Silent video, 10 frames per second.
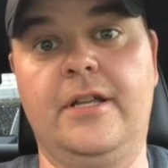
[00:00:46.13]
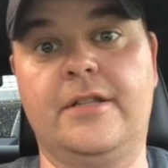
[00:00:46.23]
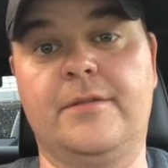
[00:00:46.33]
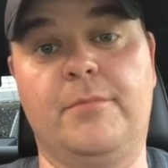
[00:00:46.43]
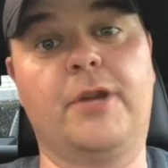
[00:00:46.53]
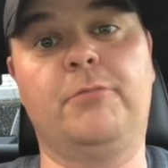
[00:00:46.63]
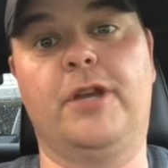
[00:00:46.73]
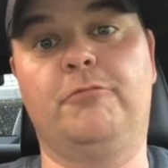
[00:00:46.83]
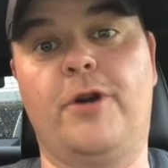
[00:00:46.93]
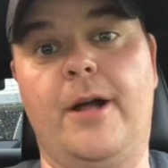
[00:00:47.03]
It's a
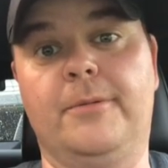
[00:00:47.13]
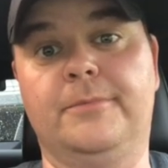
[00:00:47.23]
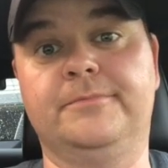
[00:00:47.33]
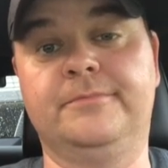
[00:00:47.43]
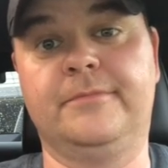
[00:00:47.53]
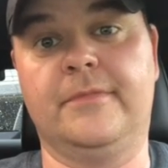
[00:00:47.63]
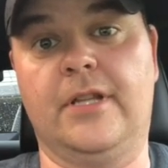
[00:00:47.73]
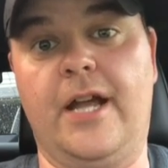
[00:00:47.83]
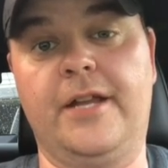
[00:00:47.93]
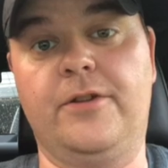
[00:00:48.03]
big problem. A
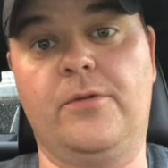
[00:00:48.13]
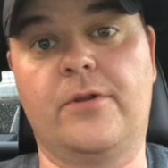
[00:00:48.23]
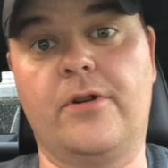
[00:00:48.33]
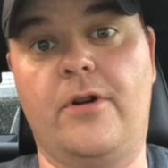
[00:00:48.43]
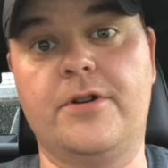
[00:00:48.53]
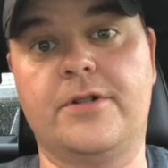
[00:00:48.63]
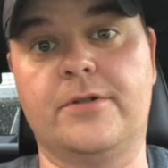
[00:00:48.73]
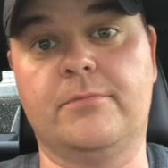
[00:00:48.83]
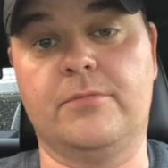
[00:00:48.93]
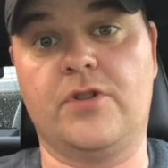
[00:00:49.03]
lot of the older cars
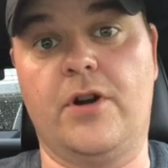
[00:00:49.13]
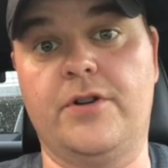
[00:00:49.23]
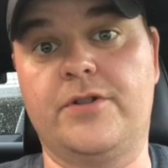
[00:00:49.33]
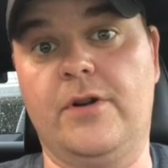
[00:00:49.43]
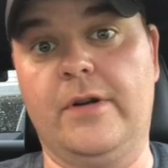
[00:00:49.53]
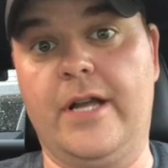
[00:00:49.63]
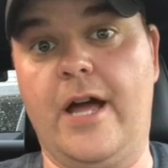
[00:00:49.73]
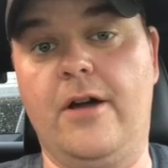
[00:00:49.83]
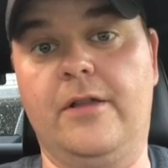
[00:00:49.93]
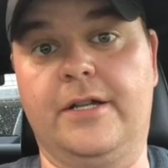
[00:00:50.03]
are starting to show it
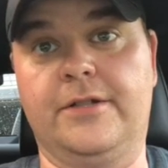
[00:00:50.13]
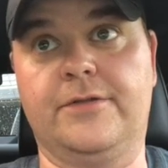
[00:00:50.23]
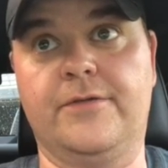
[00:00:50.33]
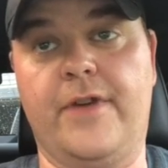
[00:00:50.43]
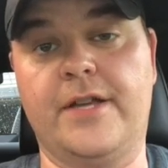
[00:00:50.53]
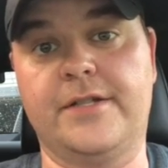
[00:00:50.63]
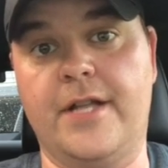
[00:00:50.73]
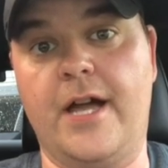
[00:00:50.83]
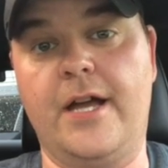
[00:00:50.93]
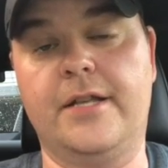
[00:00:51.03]
now, like the
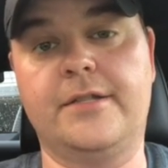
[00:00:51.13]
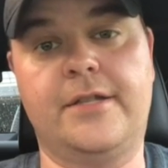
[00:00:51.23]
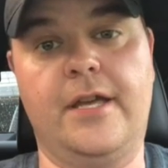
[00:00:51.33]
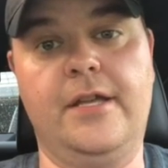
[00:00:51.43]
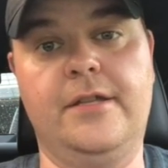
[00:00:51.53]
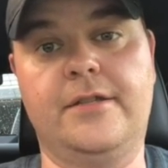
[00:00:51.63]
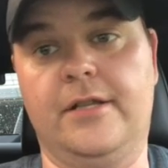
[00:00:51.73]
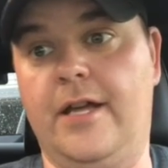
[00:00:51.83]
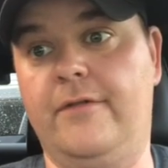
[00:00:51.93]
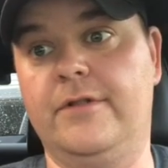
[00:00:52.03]
2009s, 10s,
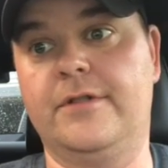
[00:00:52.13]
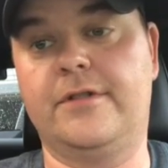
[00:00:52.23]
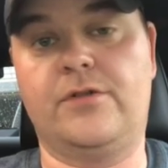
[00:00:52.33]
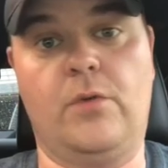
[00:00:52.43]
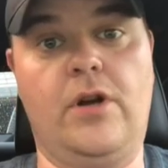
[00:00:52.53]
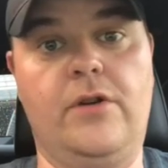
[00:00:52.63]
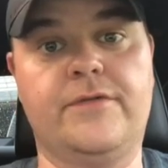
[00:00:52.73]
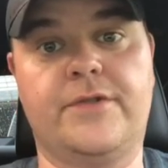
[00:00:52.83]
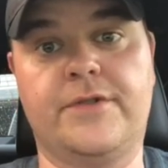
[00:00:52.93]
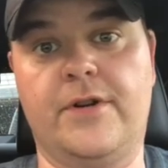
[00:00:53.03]
11s,
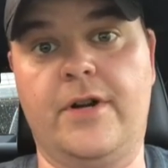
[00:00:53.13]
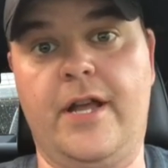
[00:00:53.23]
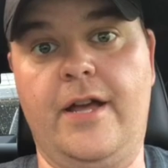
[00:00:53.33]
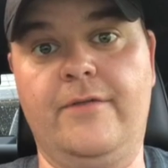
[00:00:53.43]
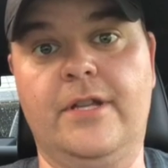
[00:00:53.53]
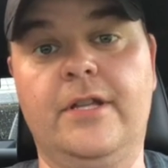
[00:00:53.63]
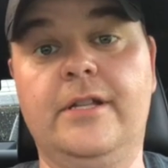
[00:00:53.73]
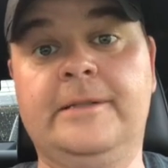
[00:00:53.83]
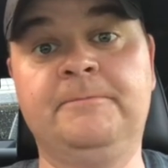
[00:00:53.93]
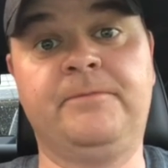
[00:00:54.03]
12s are starting to have it.
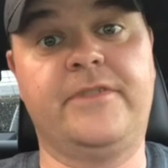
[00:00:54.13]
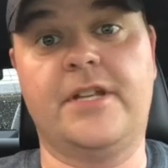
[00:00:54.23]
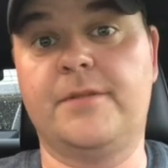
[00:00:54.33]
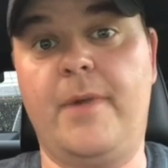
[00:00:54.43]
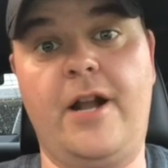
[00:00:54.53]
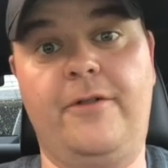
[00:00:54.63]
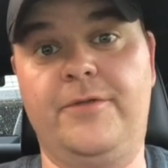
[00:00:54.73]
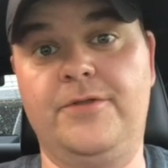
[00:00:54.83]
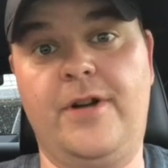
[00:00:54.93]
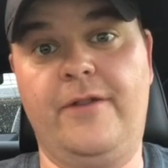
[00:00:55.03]
Doesn't matter
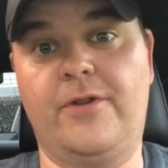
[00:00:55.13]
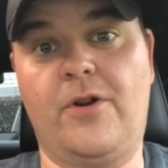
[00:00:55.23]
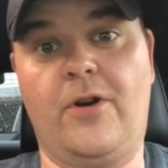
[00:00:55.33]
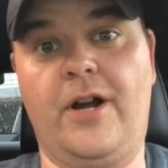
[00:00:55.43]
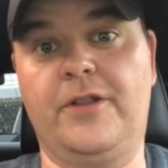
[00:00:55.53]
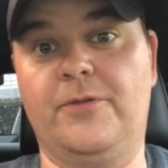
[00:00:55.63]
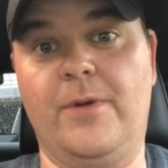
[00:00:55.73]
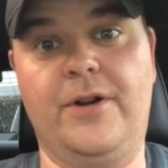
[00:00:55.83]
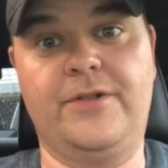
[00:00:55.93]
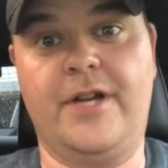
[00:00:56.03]
if you drive the car out in the
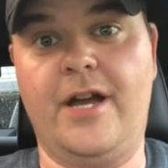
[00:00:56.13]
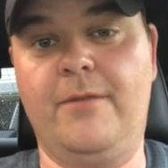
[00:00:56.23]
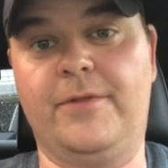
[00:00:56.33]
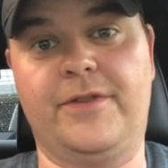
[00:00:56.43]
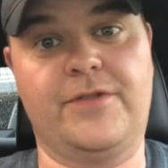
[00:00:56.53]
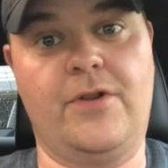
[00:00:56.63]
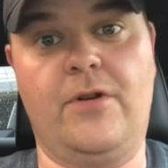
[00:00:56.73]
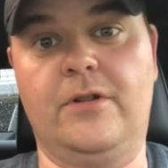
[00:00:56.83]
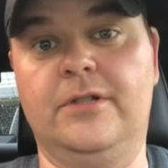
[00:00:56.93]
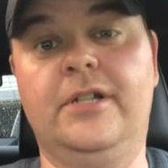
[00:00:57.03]
winter time with the
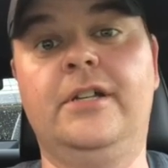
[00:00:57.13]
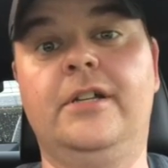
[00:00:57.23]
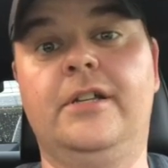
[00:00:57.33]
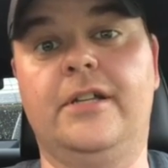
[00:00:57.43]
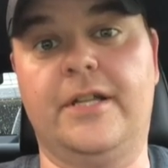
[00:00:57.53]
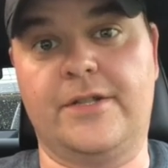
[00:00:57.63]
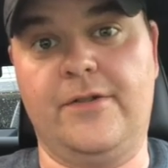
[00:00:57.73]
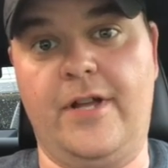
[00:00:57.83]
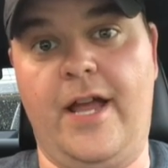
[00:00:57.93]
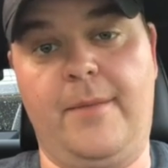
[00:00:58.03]
salt, it's
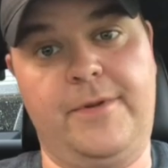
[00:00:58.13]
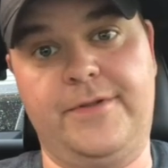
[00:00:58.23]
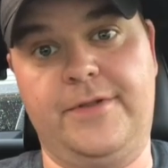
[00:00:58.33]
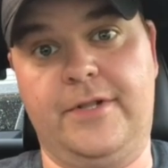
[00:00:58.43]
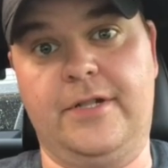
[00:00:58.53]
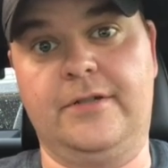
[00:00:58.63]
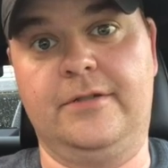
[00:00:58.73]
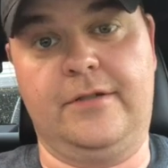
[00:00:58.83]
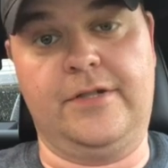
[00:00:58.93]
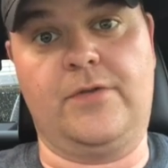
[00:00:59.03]
going to happen to you,
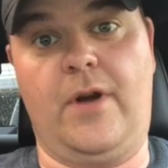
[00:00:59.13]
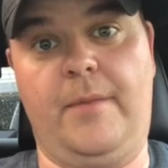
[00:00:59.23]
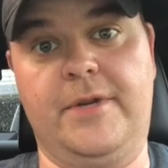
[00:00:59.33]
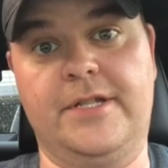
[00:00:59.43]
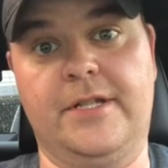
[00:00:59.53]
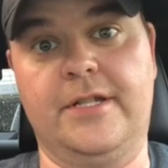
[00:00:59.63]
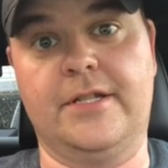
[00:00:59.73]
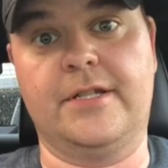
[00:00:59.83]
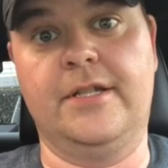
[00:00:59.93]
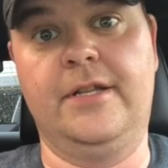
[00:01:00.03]
as crappy as it
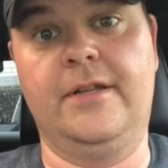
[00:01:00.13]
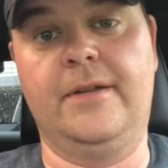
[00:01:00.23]
is.